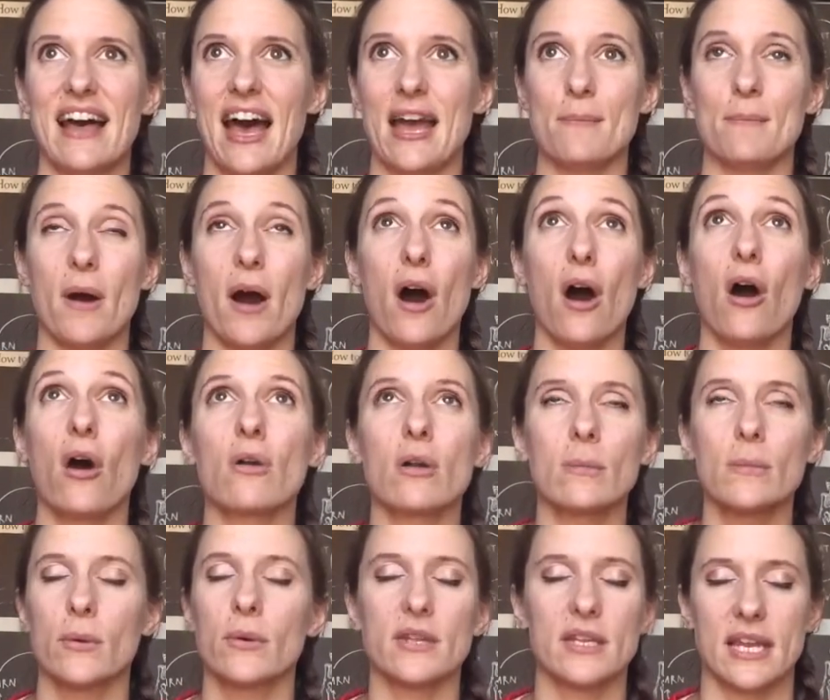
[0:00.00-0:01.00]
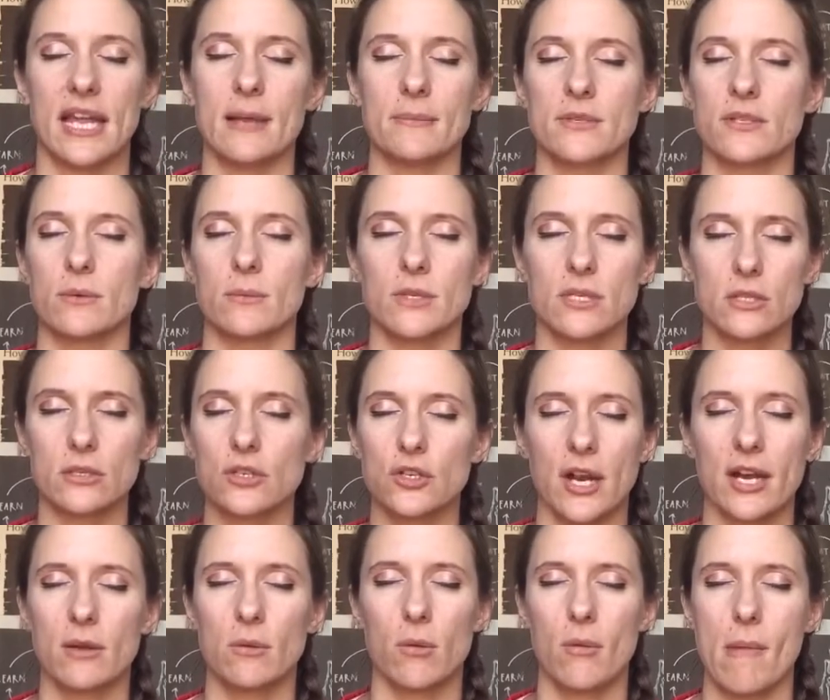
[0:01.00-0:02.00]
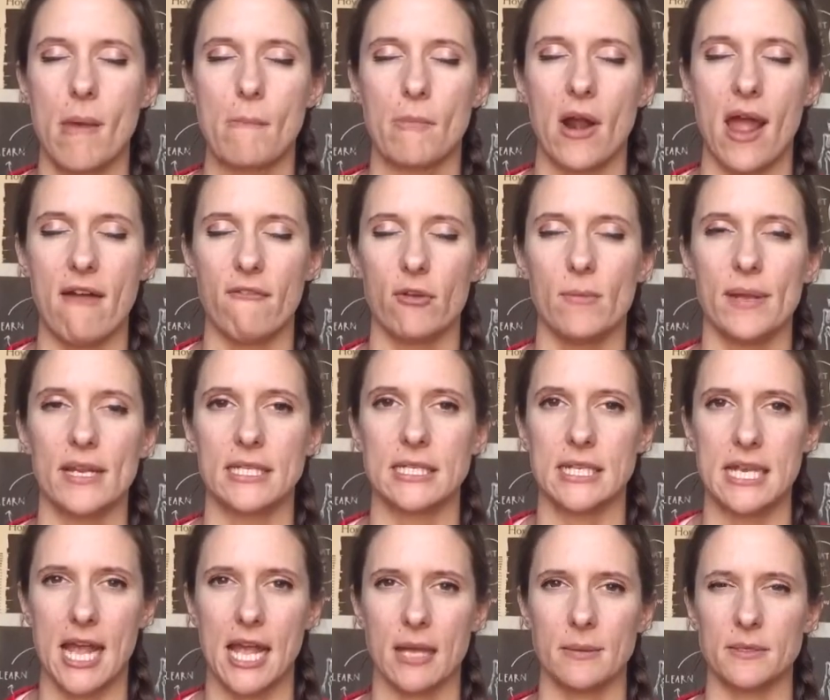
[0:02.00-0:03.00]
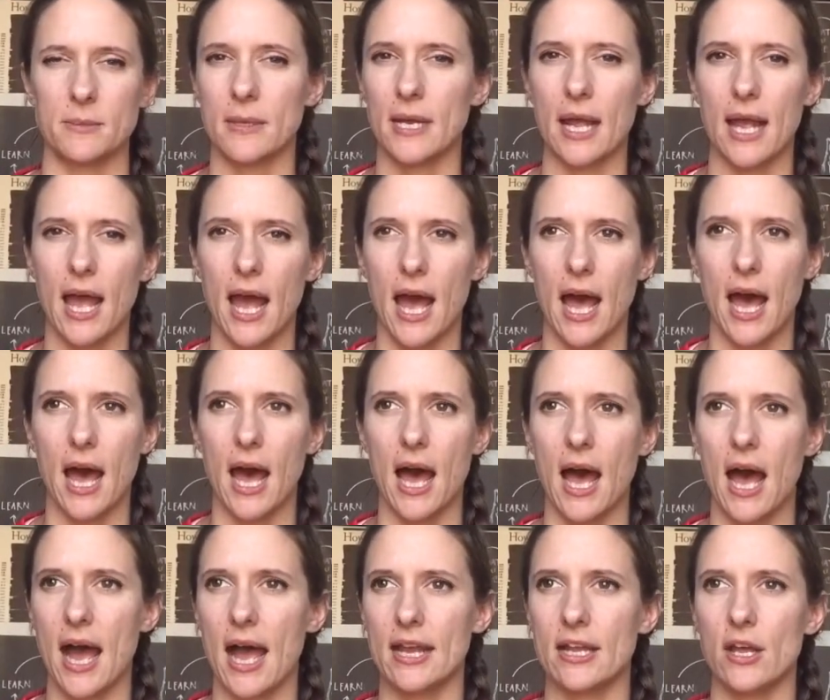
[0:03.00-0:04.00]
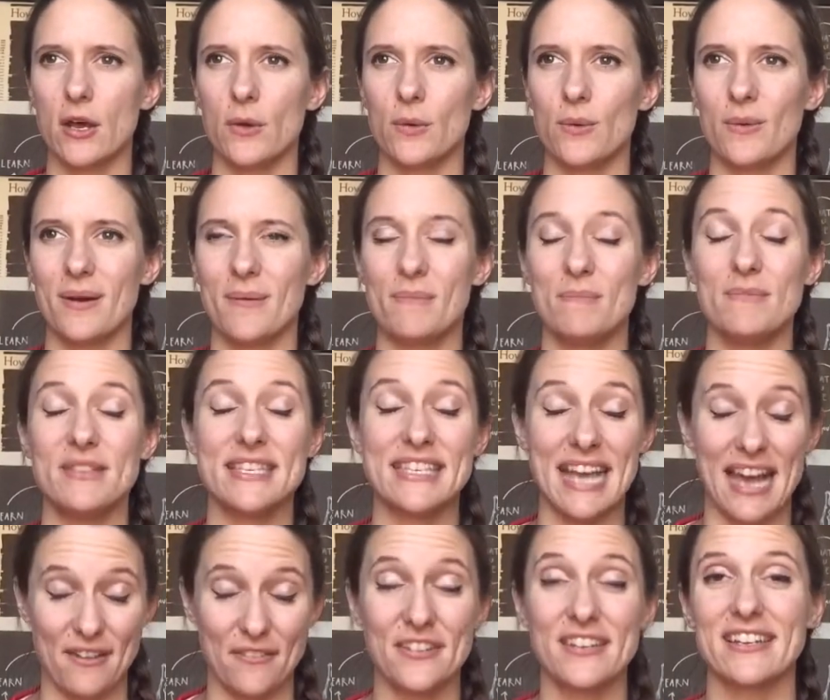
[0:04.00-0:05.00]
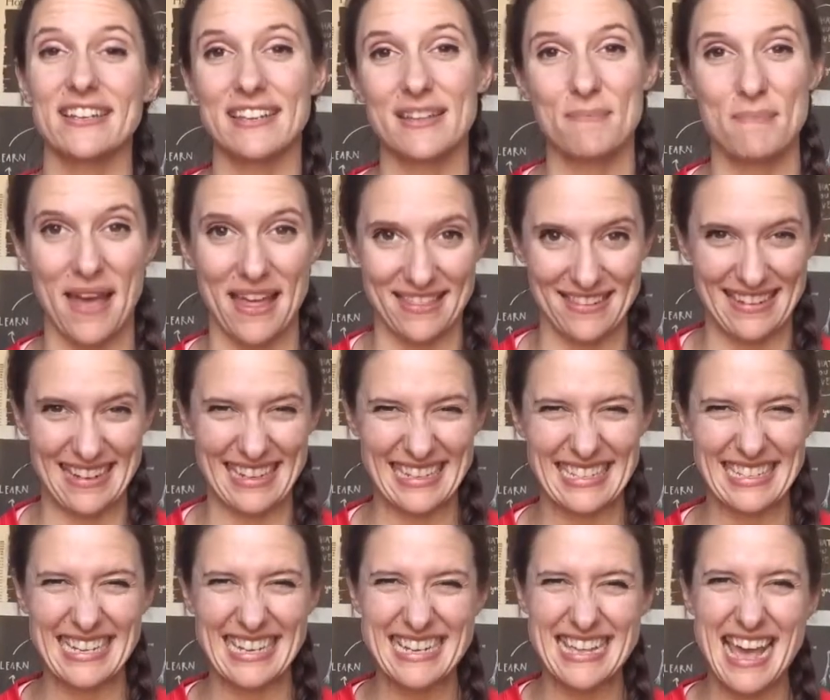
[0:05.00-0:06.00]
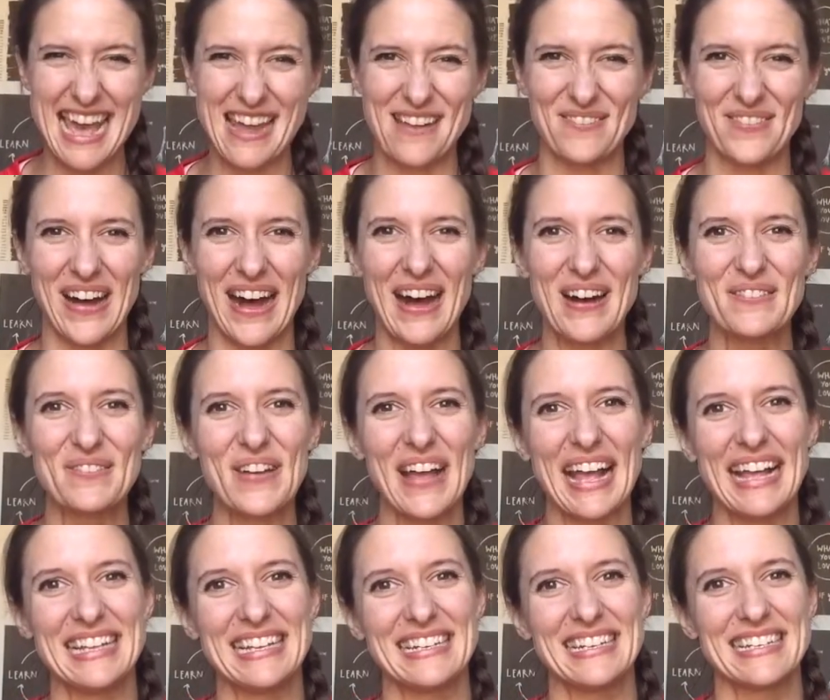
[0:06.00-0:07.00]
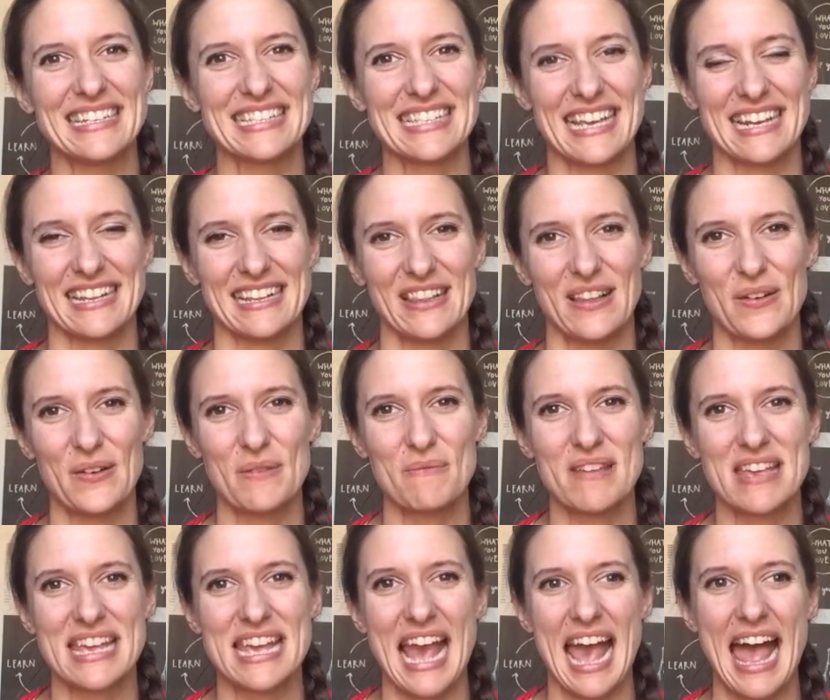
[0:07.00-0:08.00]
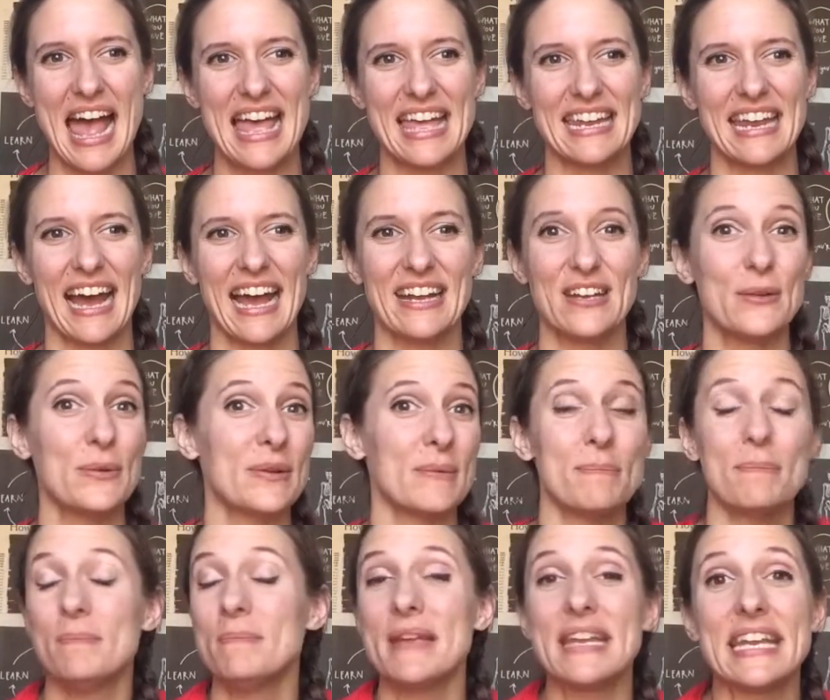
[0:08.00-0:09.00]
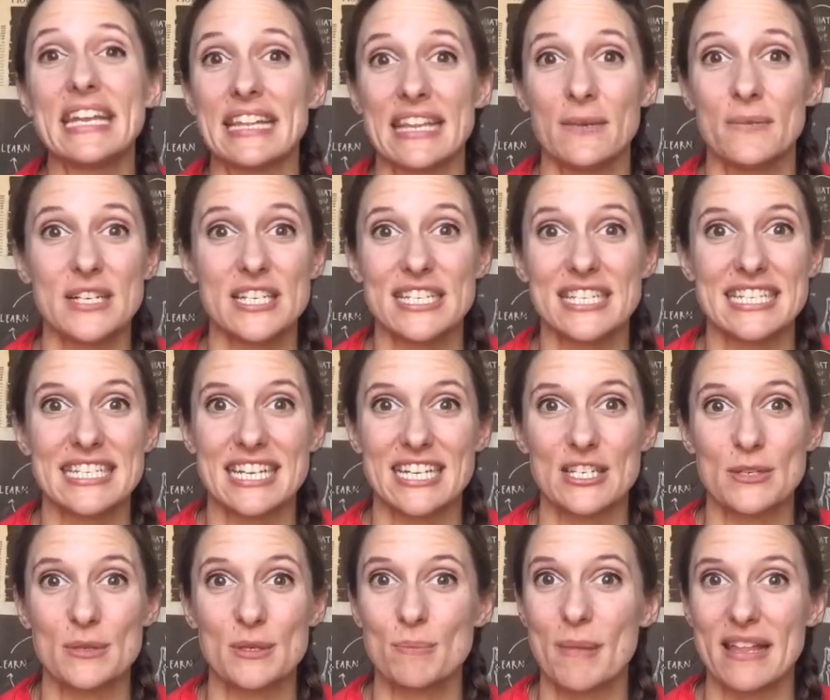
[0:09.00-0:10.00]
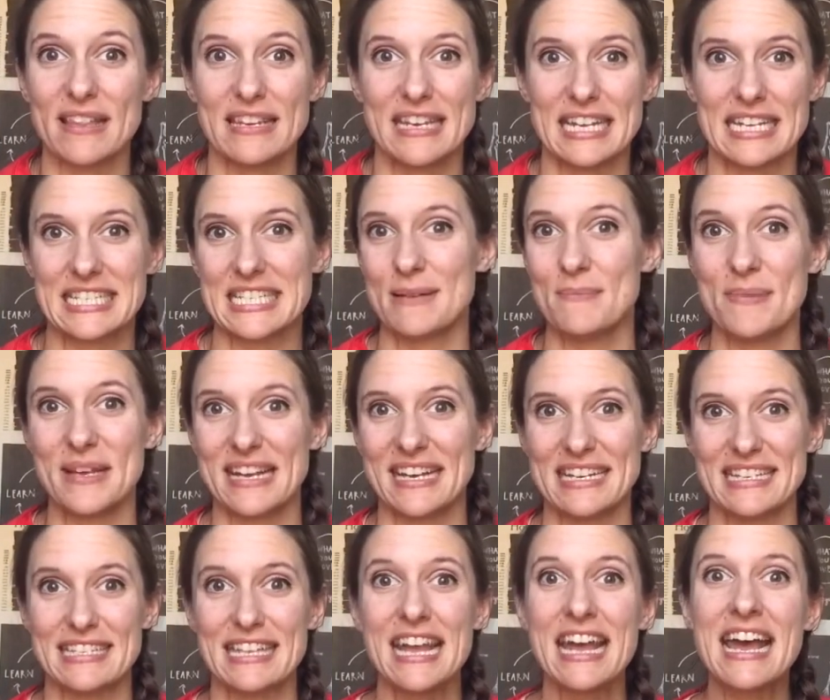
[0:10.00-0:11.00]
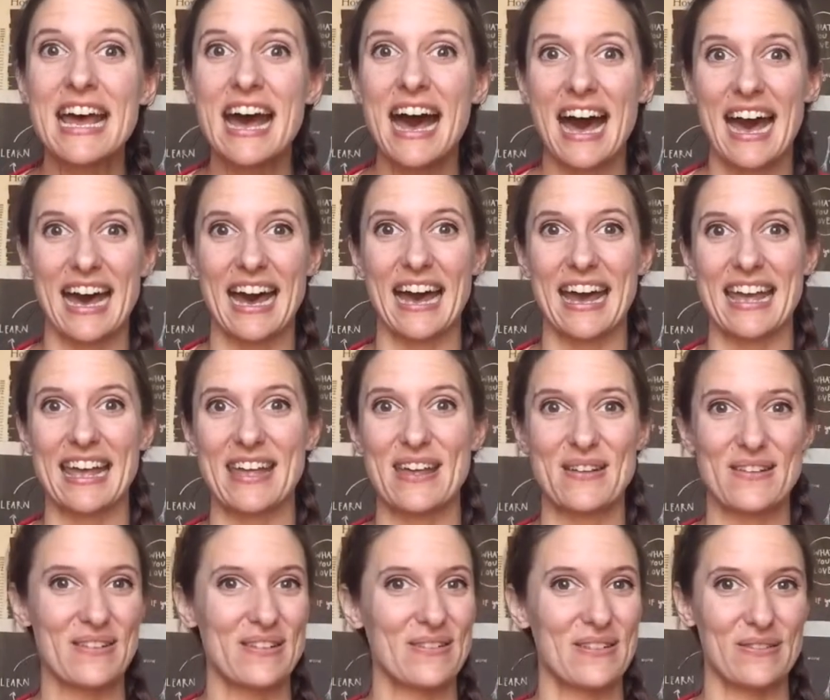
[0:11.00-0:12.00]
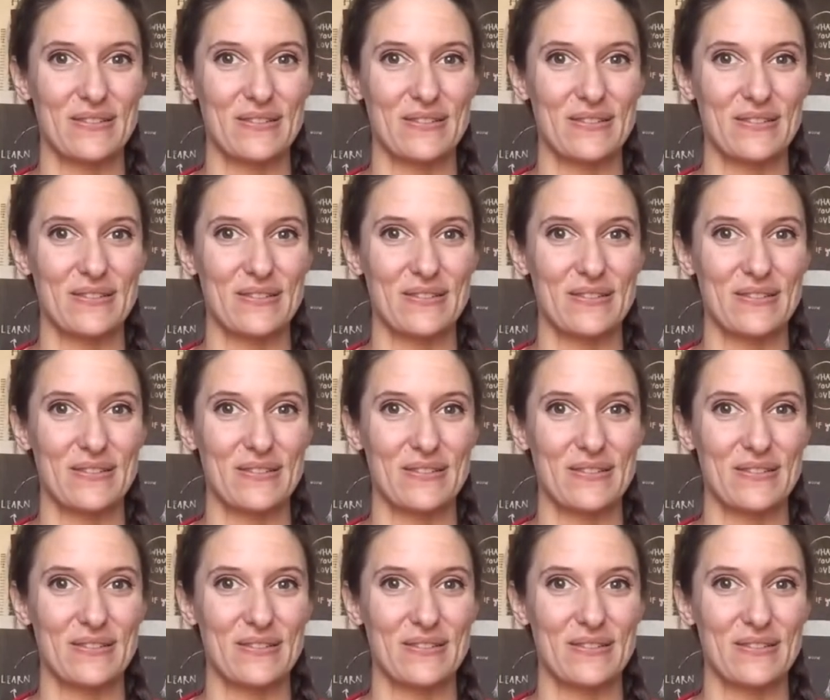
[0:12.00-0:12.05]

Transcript: I'm horrible with names, so I'm still trying to remember everybody's names, but I, uh, I know definitely Beth Nixon came up and said hello to me, and I knew immediately when she said she was Beth Nixon because I,